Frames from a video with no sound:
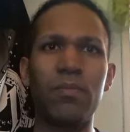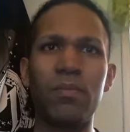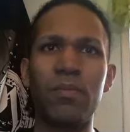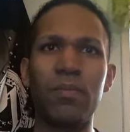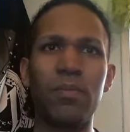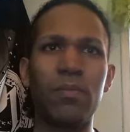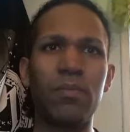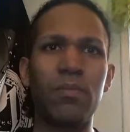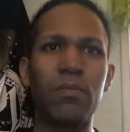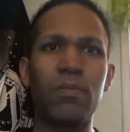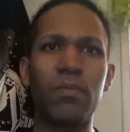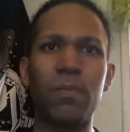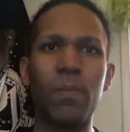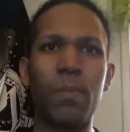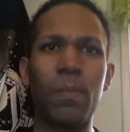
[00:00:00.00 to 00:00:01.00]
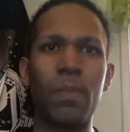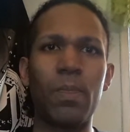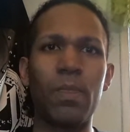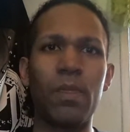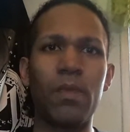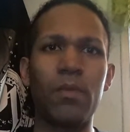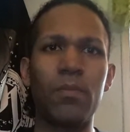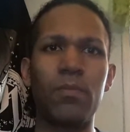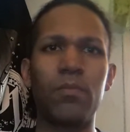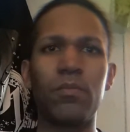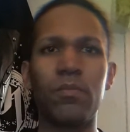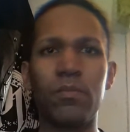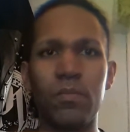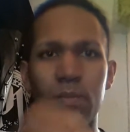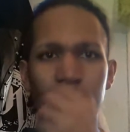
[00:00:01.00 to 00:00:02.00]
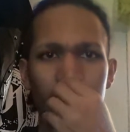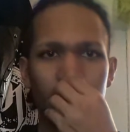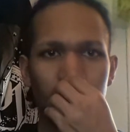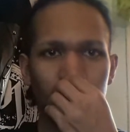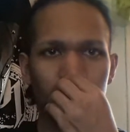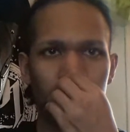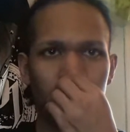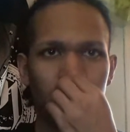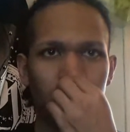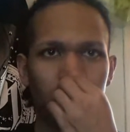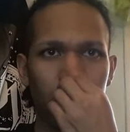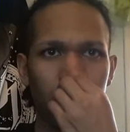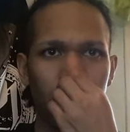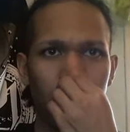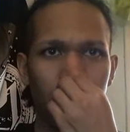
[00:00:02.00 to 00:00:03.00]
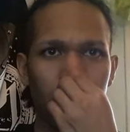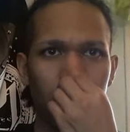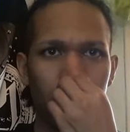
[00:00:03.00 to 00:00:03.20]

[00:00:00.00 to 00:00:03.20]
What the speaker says: [no speech]